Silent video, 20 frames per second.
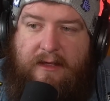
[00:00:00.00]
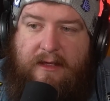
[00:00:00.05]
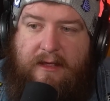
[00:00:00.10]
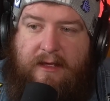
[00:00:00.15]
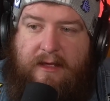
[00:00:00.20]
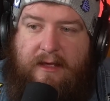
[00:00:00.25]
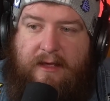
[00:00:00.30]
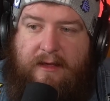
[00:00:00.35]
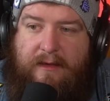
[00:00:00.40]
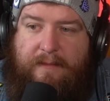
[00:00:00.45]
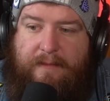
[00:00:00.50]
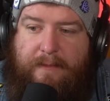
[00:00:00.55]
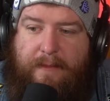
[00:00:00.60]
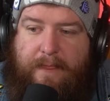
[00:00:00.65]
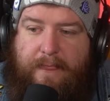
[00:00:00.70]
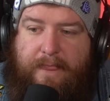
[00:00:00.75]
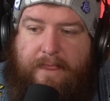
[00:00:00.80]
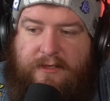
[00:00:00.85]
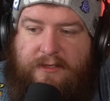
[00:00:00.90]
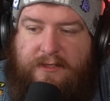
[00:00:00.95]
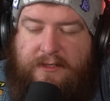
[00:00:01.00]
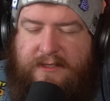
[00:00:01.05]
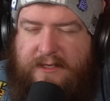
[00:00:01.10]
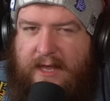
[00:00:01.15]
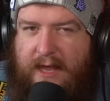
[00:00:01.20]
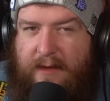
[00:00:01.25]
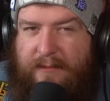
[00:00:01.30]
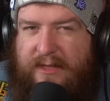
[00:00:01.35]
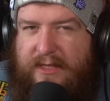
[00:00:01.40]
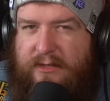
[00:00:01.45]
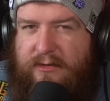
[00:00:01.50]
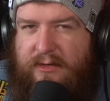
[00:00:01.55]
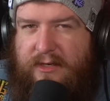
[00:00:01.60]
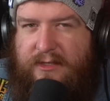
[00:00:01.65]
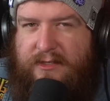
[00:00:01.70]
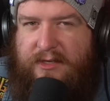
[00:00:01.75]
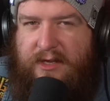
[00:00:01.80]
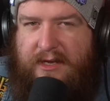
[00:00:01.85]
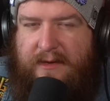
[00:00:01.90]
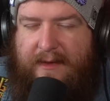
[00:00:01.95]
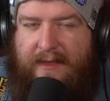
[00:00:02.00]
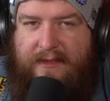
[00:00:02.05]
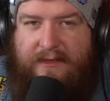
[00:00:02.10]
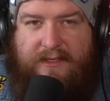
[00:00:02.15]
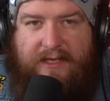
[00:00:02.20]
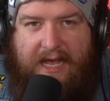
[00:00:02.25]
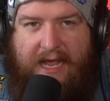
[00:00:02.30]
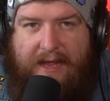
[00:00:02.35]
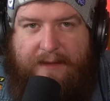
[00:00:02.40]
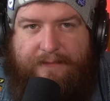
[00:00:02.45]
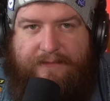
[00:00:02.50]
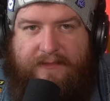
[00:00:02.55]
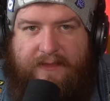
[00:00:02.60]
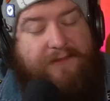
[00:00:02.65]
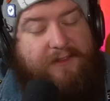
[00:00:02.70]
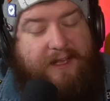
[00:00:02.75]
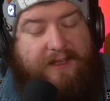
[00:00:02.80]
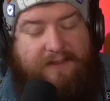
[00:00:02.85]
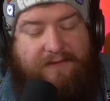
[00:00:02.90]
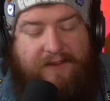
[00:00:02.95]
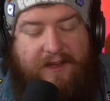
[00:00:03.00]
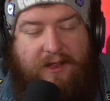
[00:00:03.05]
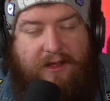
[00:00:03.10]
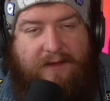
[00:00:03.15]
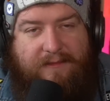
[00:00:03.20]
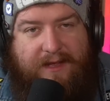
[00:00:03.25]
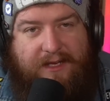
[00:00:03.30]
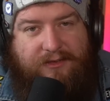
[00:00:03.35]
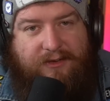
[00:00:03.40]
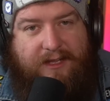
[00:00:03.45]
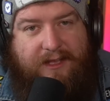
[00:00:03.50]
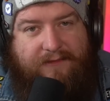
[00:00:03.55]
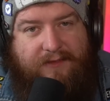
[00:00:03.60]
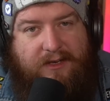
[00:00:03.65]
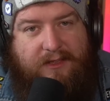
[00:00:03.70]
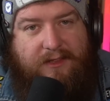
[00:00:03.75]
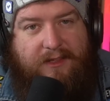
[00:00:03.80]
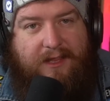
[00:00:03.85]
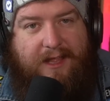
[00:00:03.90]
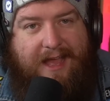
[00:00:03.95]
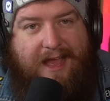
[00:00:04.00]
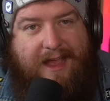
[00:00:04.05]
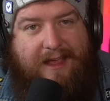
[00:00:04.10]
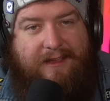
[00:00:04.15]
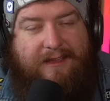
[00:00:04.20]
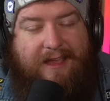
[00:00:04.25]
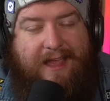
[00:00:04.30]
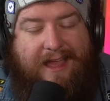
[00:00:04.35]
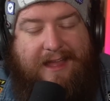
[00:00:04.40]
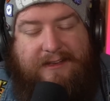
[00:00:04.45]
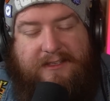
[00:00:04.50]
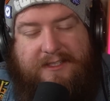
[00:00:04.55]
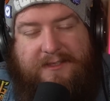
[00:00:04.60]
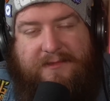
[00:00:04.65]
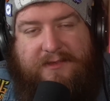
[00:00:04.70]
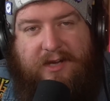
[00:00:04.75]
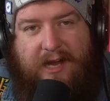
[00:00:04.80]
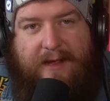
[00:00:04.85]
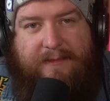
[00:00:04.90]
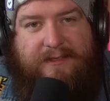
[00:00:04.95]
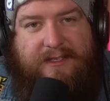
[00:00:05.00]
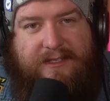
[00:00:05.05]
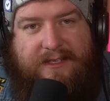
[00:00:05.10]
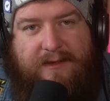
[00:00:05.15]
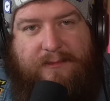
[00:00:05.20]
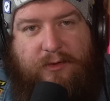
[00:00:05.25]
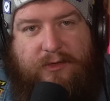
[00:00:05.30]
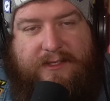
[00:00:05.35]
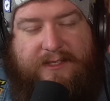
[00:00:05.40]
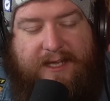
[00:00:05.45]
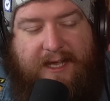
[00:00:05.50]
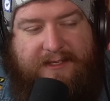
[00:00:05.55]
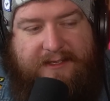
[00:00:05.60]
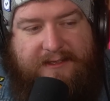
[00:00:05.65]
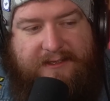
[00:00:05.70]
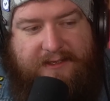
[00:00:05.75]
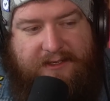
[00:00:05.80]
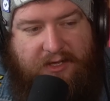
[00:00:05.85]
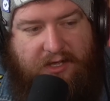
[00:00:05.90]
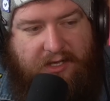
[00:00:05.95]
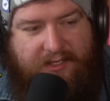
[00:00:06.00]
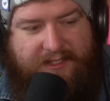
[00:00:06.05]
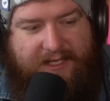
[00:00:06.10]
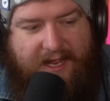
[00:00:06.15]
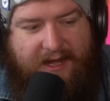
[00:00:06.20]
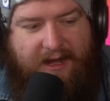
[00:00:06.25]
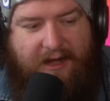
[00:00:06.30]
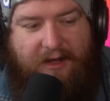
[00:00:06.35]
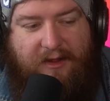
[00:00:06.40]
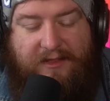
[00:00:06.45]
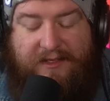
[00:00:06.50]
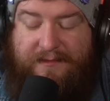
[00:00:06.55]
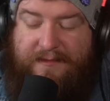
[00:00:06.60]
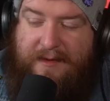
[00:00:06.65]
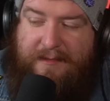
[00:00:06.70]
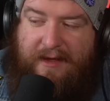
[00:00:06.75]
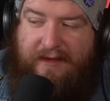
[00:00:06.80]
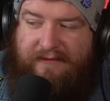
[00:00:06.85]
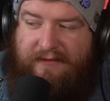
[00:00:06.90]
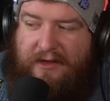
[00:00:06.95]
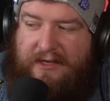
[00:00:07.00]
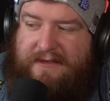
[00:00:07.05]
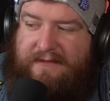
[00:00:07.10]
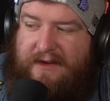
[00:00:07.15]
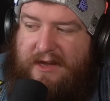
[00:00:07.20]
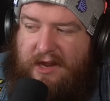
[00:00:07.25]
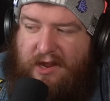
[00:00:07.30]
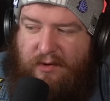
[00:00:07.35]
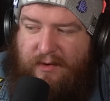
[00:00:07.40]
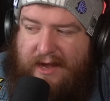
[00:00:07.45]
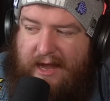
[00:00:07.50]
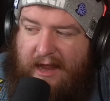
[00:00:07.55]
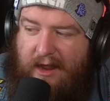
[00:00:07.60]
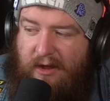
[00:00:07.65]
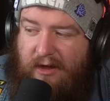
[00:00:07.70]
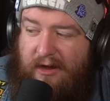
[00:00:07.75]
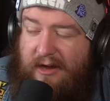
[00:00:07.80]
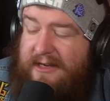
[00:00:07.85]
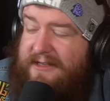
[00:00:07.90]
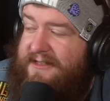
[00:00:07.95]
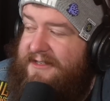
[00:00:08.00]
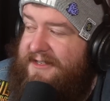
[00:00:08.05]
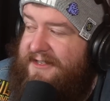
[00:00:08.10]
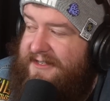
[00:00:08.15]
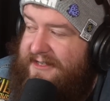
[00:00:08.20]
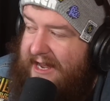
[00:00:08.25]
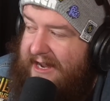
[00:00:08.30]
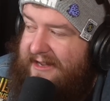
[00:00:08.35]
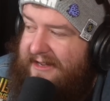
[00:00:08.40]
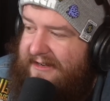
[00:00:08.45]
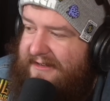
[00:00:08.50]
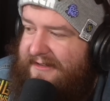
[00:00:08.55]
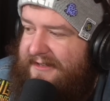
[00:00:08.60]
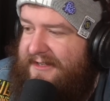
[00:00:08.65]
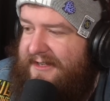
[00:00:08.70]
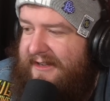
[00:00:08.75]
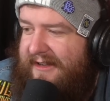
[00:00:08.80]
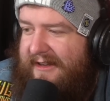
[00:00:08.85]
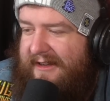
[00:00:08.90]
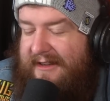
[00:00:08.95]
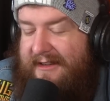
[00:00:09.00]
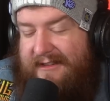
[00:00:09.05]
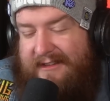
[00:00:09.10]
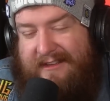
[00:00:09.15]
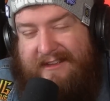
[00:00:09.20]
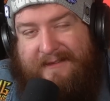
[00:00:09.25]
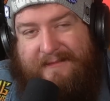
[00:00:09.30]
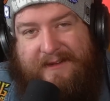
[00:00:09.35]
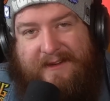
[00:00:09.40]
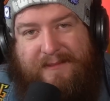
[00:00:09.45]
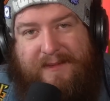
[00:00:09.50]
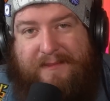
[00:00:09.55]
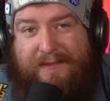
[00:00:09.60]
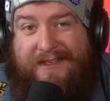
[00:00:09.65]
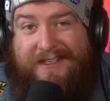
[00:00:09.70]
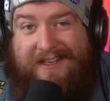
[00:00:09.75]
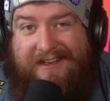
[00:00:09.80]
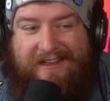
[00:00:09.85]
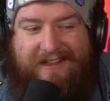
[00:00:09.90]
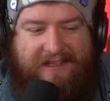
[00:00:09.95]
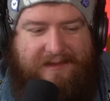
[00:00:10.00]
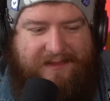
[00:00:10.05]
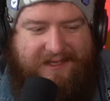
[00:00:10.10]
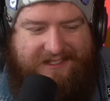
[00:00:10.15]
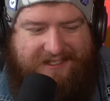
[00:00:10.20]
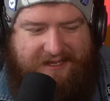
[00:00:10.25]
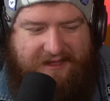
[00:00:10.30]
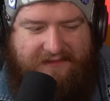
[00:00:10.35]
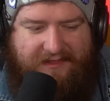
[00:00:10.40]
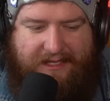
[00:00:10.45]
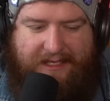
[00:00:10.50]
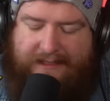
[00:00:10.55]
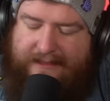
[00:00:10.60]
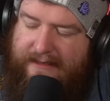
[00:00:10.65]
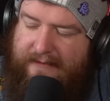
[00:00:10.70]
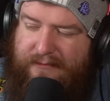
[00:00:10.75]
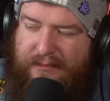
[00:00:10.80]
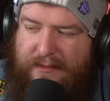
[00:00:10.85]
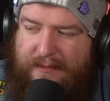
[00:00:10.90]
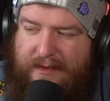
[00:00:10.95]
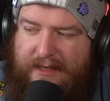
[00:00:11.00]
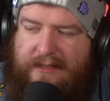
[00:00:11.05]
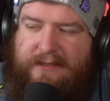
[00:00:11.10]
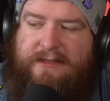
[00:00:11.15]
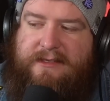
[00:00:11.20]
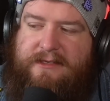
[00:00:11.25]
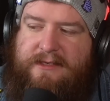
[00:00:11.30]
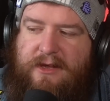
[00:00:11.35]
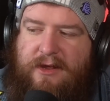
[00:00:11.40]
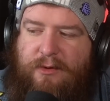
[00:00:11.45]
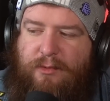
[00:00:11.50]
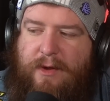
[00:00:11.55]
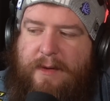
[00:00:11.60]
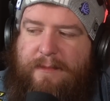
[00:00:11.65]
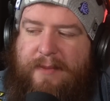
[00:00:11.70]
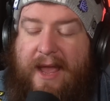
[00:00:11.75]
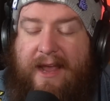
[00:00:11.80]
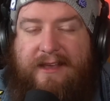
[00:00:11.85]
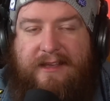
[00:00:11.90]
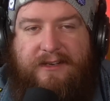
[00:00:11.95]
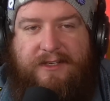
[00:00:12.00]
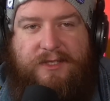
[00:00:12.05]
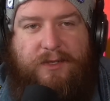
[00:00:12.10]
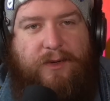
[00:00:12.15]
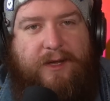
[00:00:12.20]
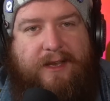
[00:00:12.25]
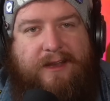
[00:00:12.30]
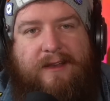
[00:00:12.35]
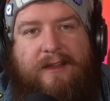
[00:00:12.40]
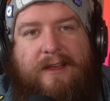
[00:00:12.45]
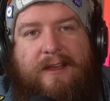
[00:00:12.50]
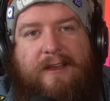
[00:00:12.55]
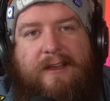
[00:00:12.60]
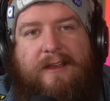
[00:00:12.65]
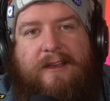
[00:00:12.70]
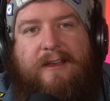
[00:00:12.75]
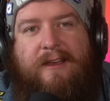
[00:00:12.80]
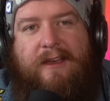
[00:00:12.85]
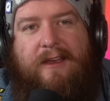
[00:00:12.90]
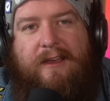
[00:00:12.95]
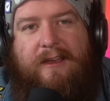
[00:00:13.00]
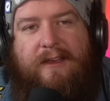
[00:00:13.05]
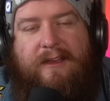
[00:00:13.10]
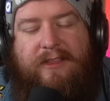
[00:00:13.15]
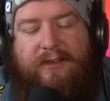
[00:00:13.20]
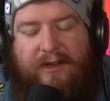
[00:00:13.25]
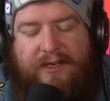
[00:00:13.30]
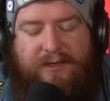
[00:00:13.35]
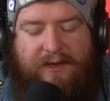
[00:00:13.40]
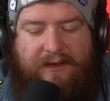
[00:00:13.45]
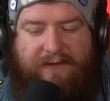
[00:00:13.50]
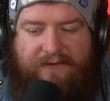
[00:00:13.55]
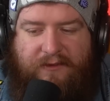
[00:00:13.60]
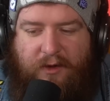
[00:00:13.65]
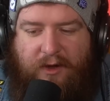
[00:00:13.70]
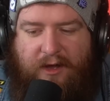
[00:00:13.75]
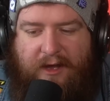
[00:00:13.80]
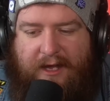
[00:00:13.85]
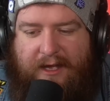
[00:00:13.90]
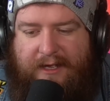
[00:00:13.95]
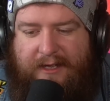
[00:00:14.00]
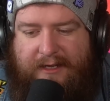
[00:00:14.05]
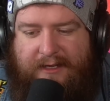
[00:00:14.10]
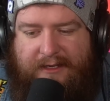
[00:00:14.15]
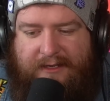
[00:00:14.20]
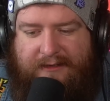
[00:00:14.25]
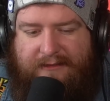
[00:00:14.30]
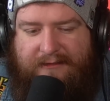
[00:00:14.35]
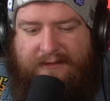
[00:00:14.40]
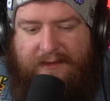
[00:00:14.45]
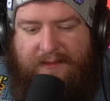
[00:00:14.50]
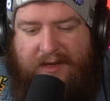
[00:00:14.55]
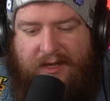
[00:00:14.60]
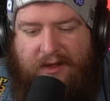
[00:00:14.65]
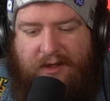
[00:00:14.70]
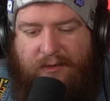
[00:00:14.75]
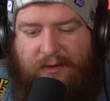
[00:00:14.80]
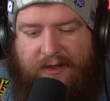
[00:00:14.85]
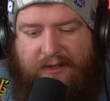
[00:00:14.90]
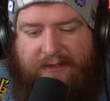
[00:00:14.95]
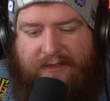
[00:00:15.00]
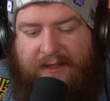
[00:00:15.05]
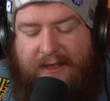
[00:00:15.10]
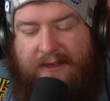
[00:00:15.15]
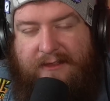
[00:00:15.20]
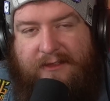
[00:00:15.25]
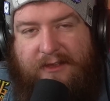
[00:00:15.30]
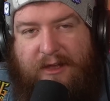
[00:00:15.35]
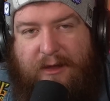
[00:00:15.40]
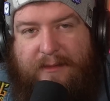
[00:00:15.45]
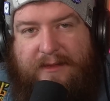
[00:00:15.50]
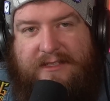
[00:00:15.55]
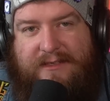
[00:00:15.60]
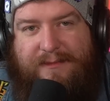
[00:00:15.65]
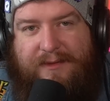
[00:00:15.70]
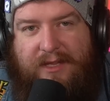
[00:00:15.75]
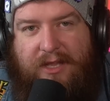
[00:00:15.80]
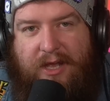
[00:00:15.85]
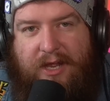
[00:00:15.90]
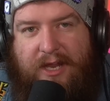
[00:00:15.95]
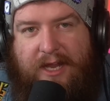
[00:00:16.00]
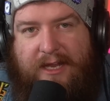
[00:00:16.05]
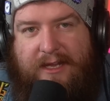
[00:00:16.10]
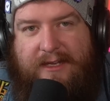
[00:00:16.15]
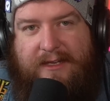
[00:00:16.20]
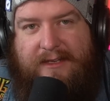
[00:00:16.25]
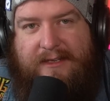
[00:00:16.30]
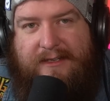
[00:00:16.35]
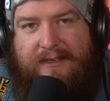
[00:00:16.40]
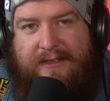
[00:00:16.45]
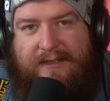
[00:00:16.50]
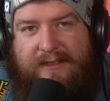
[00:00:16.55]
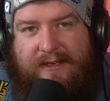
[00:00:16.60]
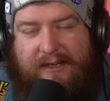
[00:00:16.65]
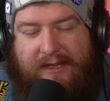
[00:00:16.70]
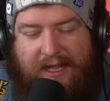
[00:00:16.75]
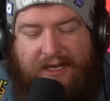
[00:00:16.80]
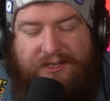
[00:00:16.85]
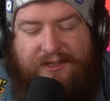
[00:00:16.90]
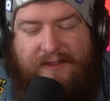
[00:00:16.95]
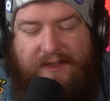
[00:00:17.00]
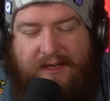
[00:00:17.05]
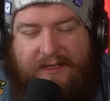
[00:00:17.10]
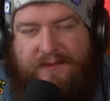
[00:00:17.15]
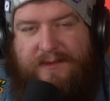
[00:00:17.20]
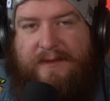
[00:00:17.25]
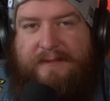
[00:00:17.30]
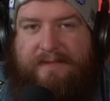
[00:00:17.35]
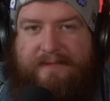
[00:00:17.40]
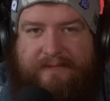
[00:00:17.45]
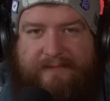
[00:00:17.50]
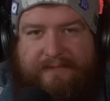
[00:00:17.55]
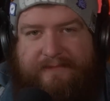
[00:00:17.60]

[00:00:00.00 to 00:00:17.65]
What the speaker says: It's just, yeah, I'm a little concerned about the time. If you like the video, make sure to give it a like and subscribe to see more Star Citizen content. I know this has been my first video in a hot second, but I've been particularly busy over the last couple of months. So we're back into it. 324. Let me know what you think in the comments below, and I'll catch you in the next one.